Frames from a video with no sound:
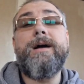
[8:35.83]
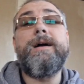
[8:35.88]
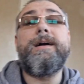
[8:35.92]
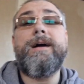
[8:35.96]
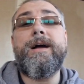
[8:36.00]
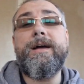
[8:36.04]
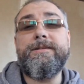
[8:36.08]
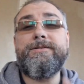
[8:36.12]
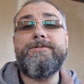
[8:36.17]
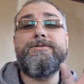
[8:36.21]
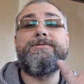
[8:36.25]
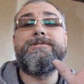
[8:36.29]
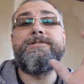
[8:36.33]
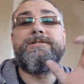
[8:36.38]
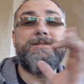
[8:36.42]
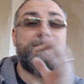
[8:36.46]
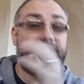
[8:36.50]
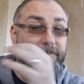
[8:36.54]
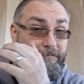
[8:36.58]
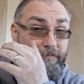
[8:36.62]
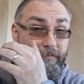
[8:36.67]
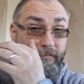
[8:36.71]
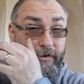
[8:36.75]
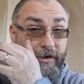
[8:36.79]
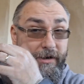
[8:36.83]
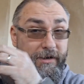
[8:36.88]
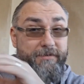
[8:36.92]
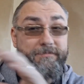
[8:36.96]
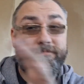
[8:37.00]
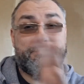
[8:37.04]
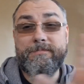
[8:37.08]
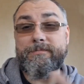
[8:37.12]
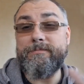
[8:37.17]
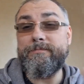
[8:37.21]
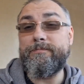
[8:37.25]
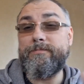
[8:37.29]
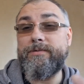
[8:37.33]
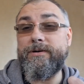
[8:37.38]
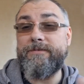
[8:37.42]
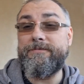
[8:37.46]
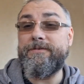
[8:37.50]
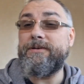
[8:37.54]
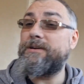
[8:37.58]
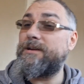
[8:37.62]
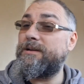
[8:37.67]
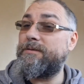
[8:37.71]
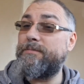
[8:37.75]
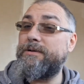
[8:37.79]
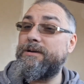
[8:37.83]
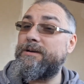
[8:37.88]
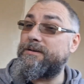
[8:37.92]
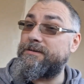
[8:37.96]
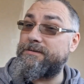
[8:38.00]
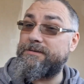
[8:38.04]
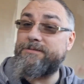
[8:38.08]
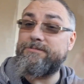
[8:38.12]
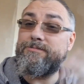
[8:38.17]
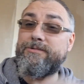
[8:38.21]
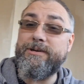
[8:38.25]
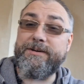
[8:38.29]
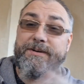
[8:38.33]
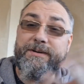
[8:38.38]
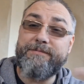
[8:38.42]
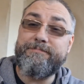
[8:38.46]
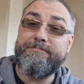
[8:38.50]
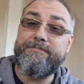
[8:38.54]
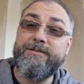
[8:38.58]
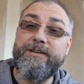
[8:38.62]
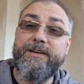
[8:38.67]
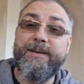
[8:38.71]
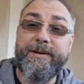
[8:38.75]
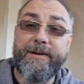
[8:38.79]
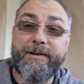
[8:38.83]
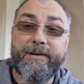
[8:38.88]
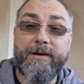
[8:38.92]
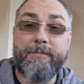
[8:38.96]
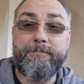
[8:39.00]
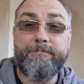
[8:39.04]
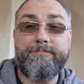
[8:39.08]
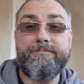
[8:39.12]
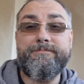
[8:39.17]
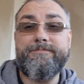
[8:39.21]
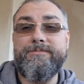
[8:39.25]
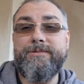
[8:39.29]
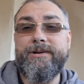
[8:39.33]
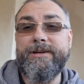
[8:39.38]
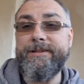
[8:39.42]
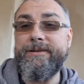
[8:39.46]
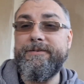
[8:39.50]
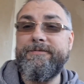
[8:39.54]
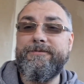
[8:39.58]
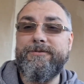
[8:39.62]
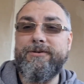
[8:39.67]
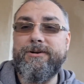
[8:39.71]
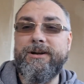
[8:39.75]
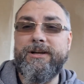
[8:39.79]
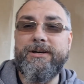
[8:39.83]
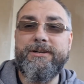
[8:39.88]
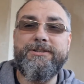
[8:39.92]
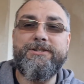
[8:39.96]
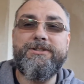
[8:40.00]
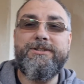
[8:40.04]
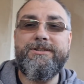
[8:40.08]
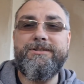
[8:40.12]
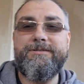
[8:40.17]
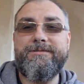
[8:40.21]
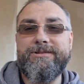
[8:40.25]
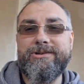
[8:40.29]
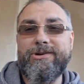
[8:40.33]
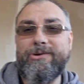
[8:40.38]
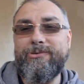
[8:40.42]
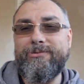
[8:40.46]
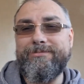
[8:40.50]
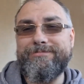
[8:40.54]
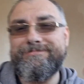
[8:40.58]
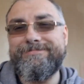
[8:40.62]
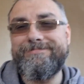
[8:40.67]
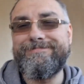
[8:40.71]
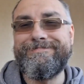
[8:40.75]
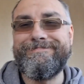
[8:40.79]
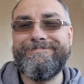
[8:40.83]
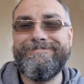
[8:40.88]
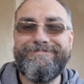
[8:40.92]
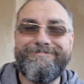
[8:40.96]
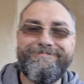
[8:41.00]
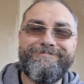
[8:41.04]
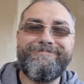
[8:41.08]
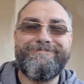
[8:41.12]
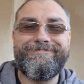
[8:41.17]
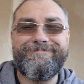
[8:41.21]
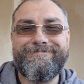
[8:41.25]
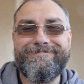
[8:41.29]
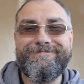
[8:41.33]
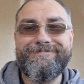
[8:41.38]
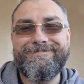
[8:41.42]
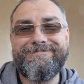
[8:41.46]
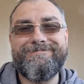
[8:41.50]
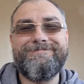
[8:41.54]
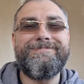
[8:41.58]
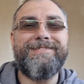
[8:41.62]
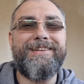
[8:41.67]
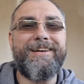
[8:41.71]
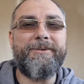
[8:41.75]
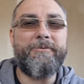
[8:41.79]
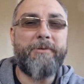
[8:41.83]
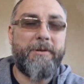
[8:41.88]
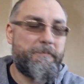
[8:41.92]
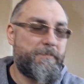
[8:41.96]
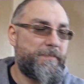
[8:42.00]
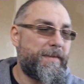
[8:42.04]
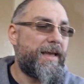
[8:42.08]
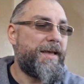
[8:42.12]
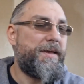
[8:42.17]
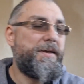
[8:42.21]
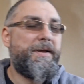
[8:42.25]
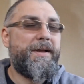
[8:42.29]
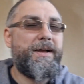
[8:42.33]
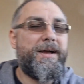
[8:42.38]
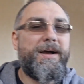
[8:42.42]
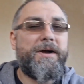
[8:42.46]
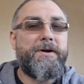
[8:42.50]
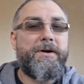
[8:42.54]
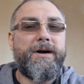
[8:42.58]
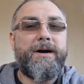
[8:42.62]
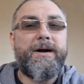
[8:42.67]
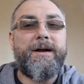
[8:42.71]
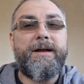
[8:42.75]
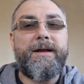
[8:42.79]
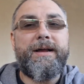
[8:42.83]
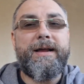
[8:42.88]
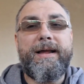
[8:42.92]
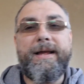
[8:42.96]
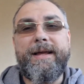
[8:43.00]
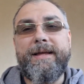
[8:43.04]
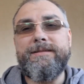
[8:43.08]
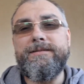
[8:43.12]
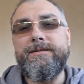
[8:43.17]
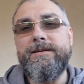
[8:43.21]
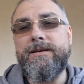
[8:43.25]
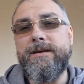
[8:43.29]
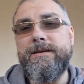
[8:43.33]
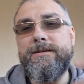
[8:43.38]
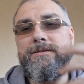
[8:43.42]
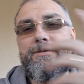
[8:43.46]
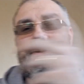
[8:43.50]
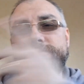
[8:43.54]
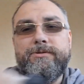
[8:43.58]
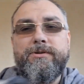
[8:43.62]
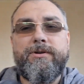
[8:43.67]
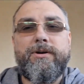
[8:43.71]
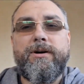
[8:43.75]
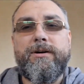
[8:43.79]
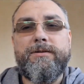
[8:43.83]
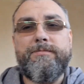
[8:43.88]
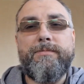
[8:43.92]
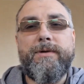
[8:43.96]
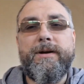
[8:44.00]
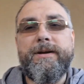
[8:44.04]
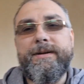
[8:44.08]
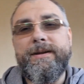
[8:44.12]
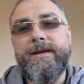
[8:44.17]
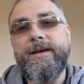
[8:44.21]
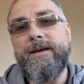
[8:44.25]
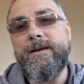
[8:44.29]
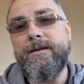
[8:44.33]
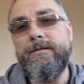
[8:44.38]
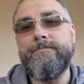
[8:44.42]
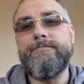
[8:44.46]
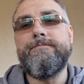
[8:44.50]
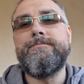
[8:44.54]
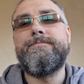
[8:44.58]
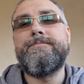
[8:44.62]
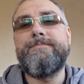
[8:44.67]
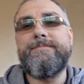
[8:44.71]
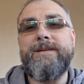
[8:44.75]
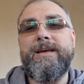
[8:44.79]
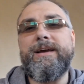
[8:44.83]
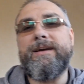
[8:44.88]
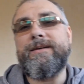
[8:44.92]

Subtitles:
I took this break perfectly because we're getting up ready for lunch, so hey. And in case you caught my name,